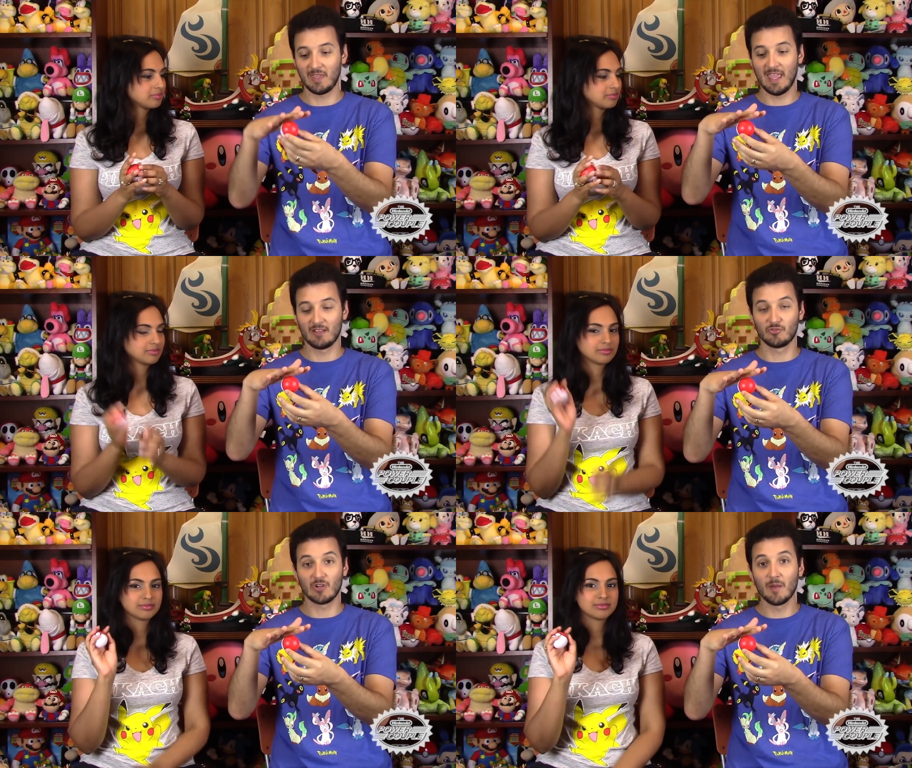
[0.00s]
Speaker 1: can't
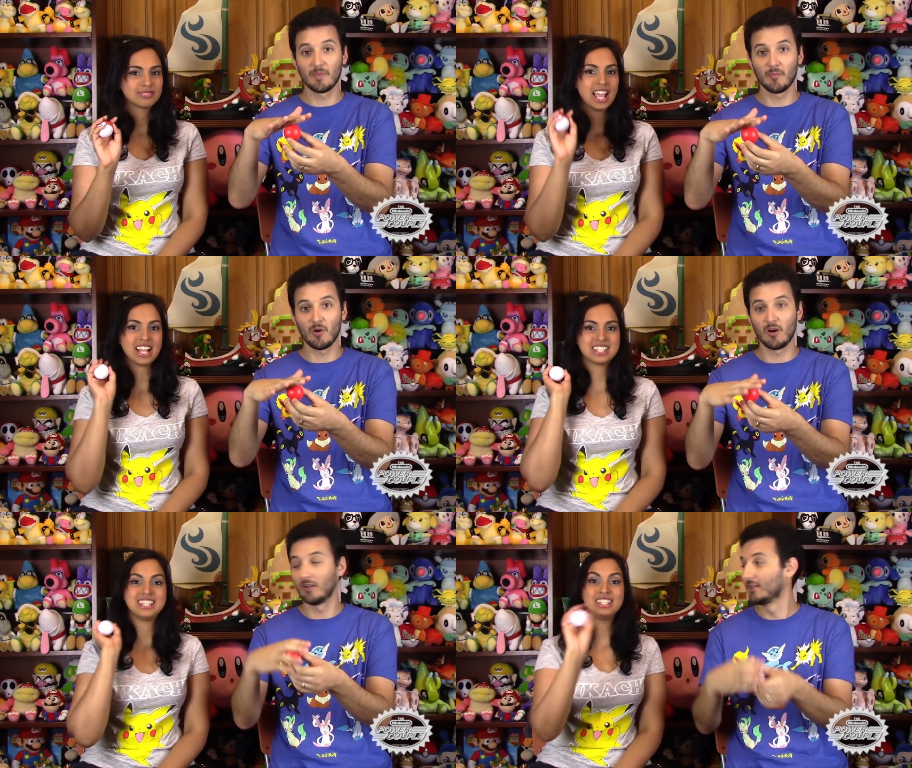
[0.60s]
drop the
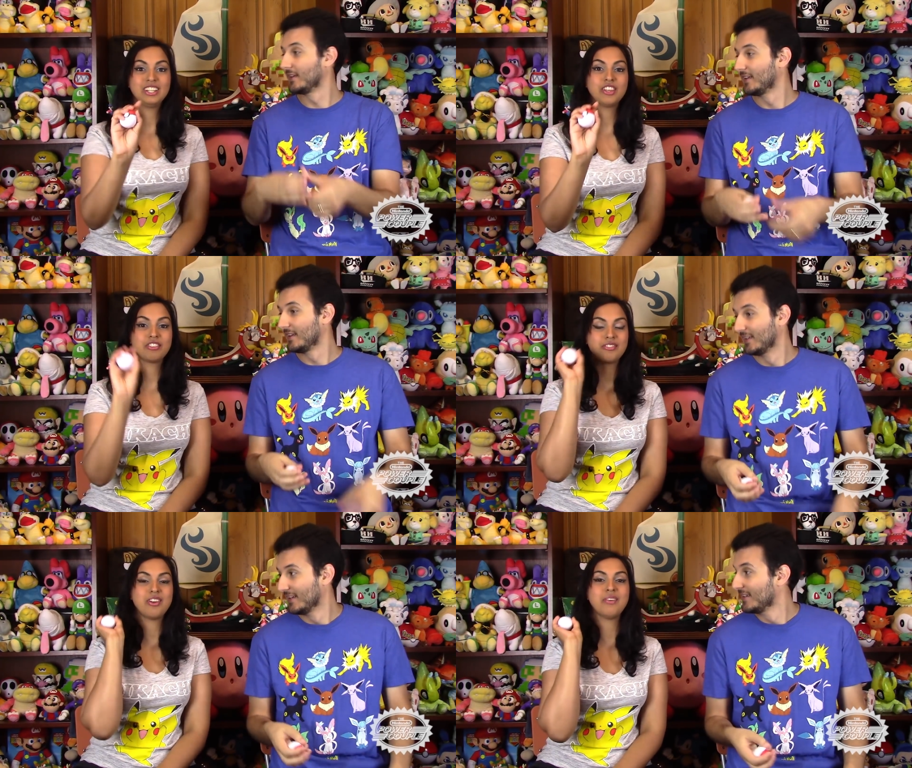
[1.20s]
ball. Accidentally
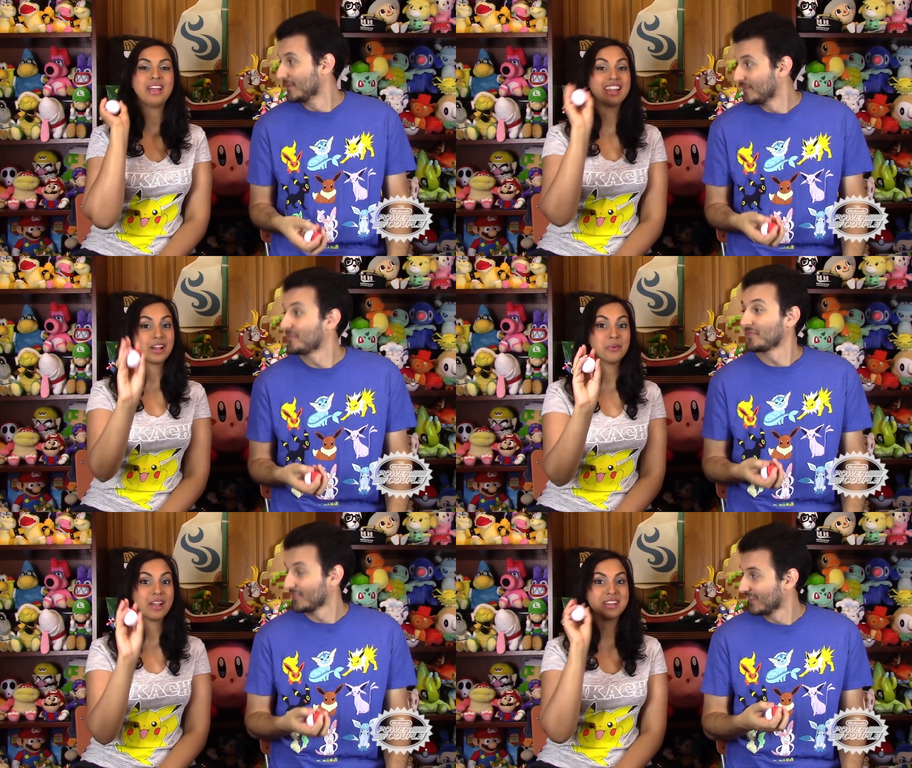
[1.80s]
Speaker 2: throw it
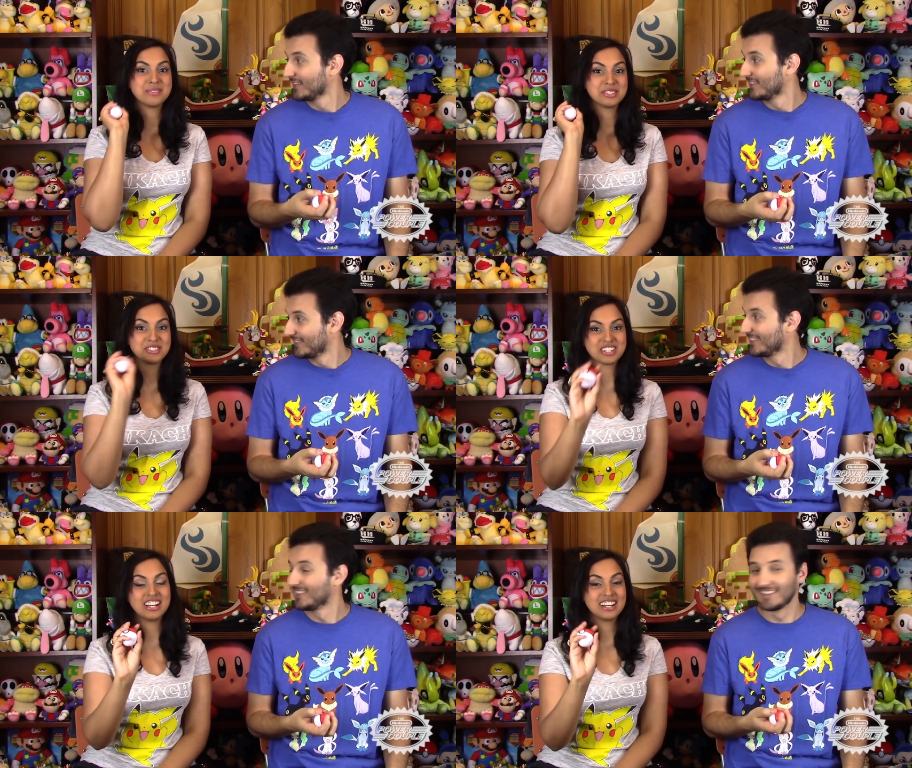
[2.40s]
away when you're
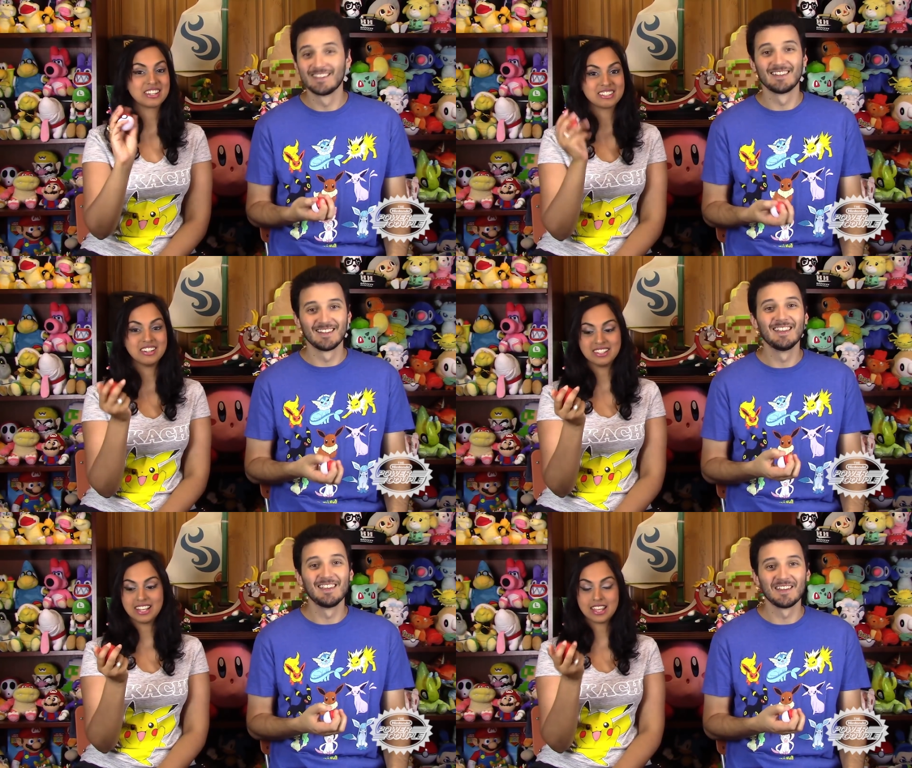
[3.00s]
trying to throw
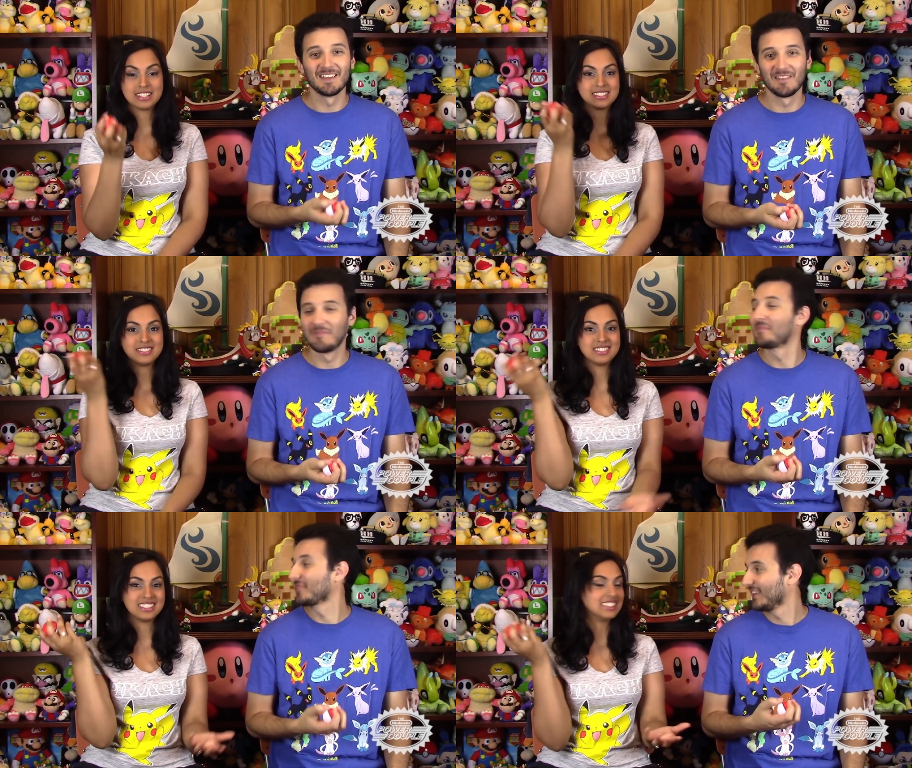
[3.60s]
it at the
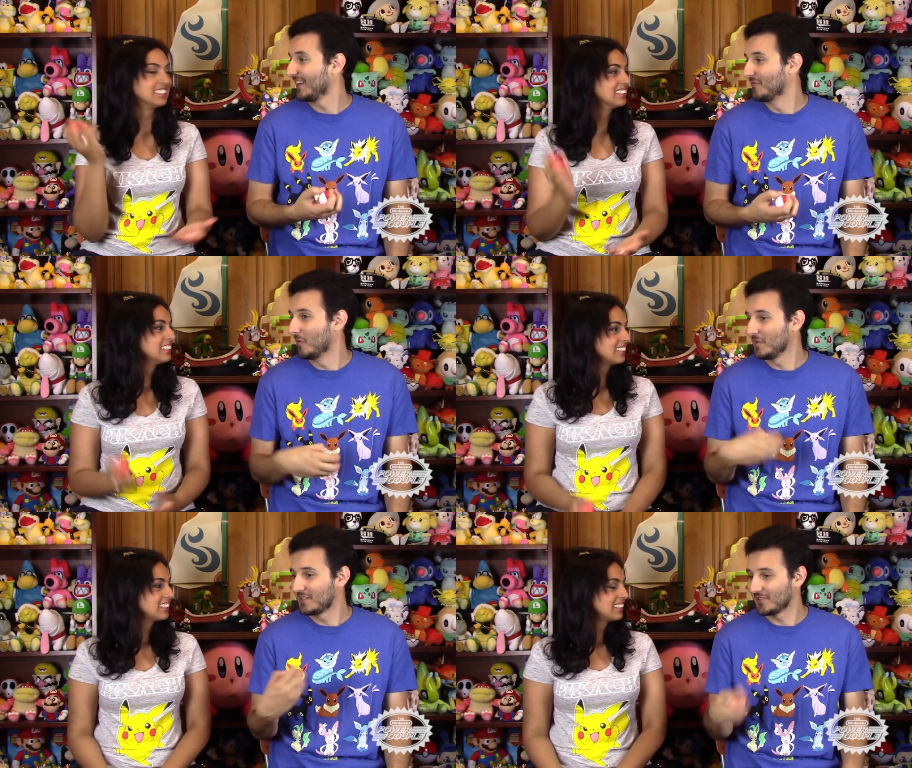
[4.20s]
TV.
Speaker 1: And what
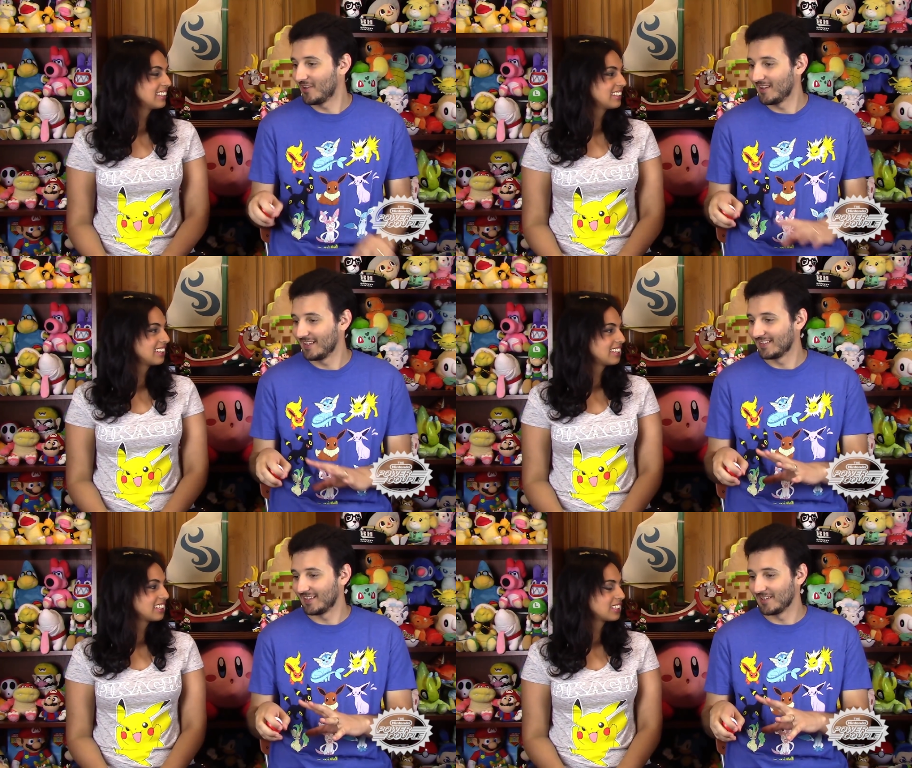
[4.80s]
we saw
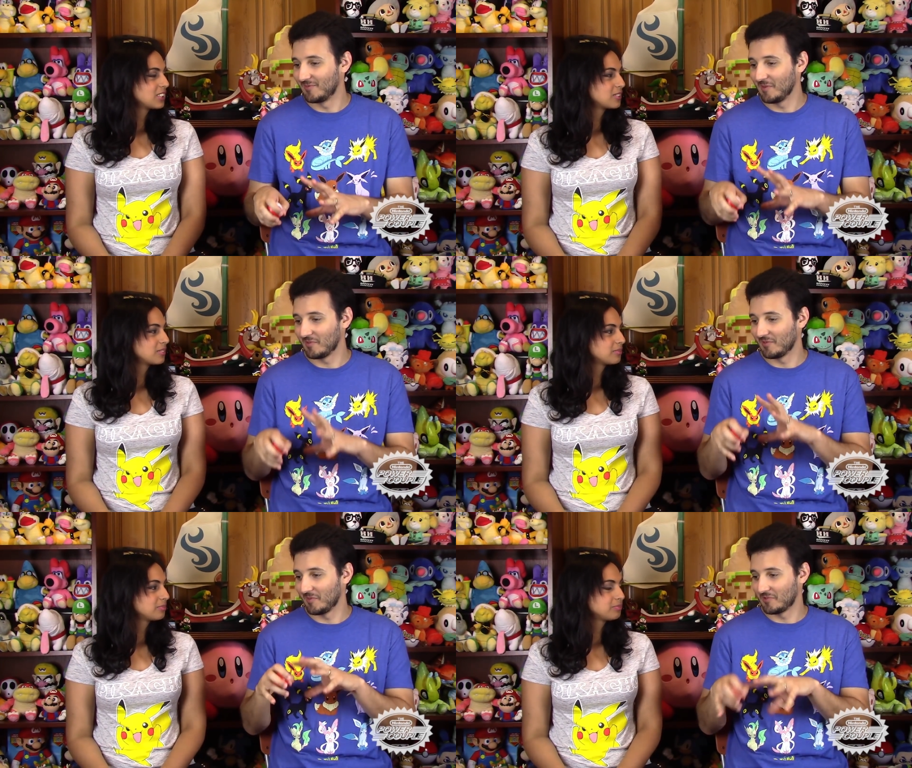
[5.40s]
is like we
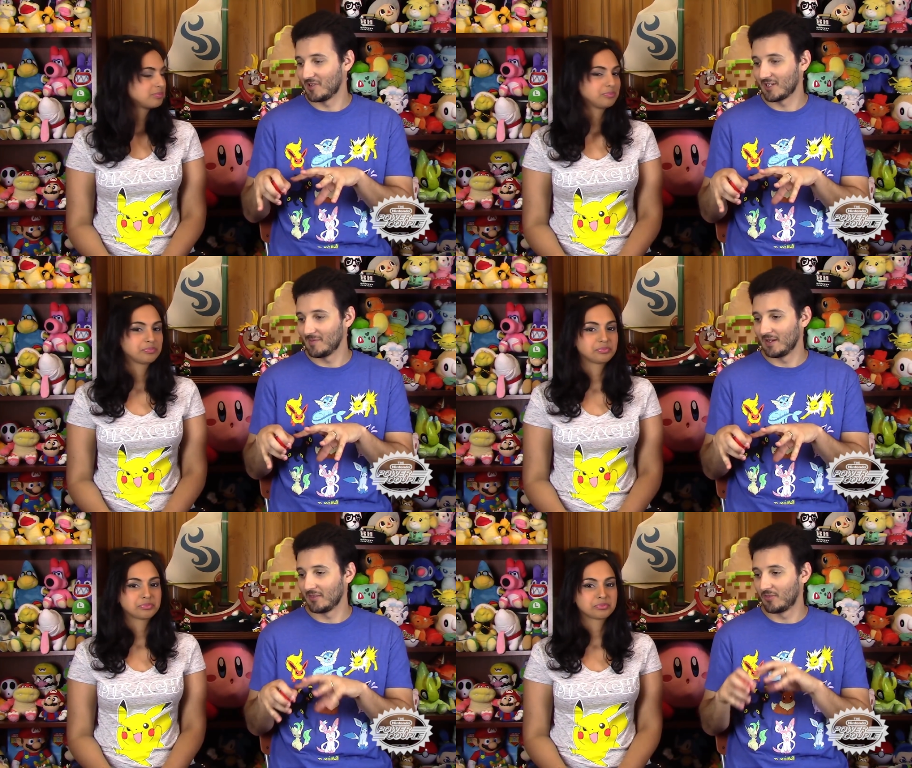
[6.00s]
were we were talking
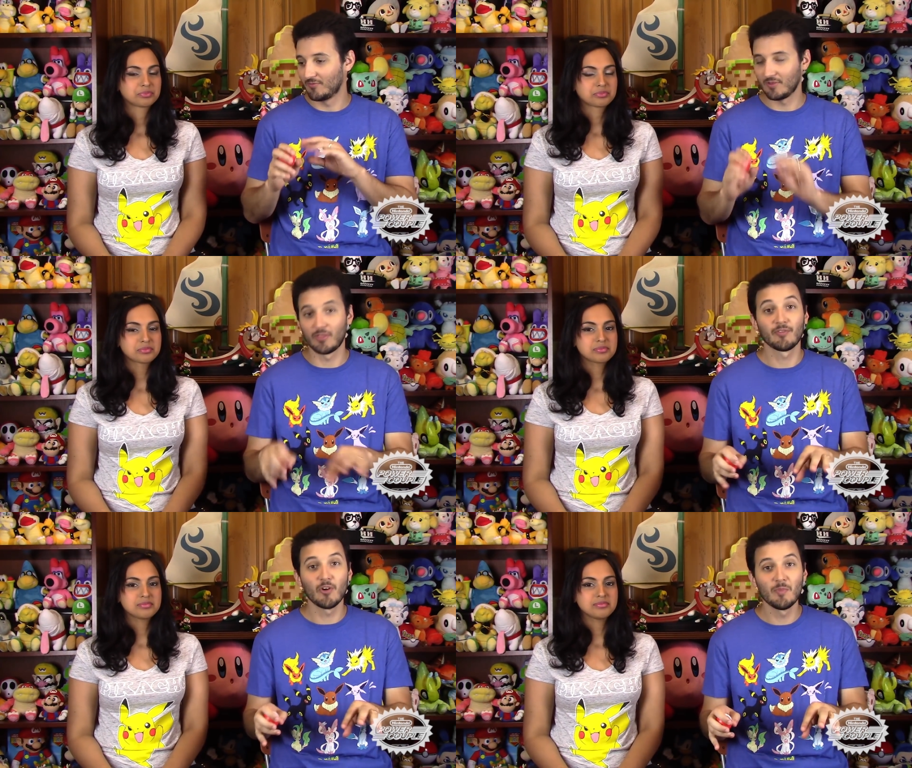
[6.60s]
about it, th the throw